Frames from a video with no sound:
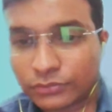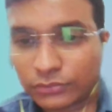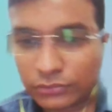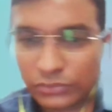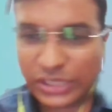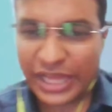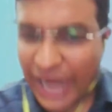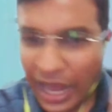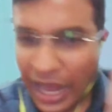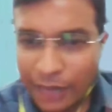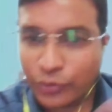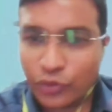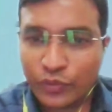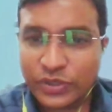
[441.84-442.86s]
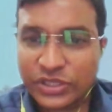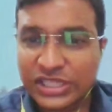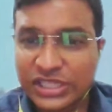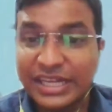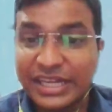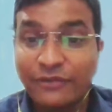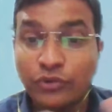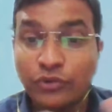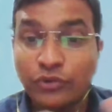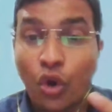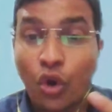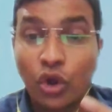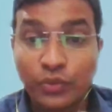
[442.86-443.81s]
there are provisions, and that would
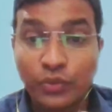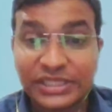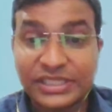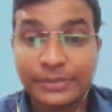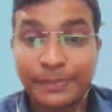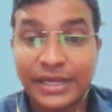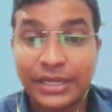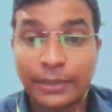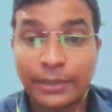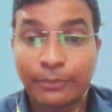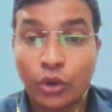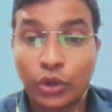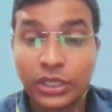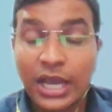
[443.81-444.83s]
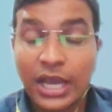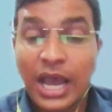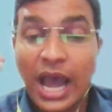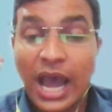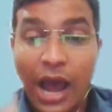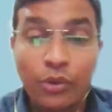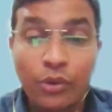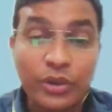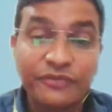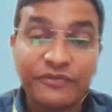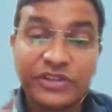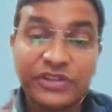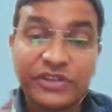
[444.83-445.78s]
always depend upon how and
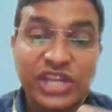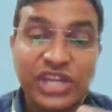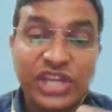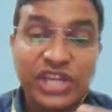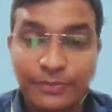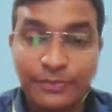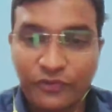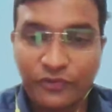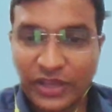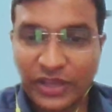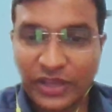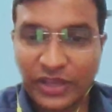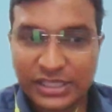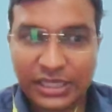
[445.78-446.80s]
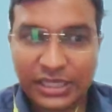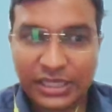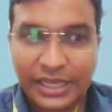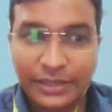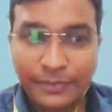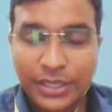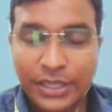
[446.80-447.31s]
which type of cases are there.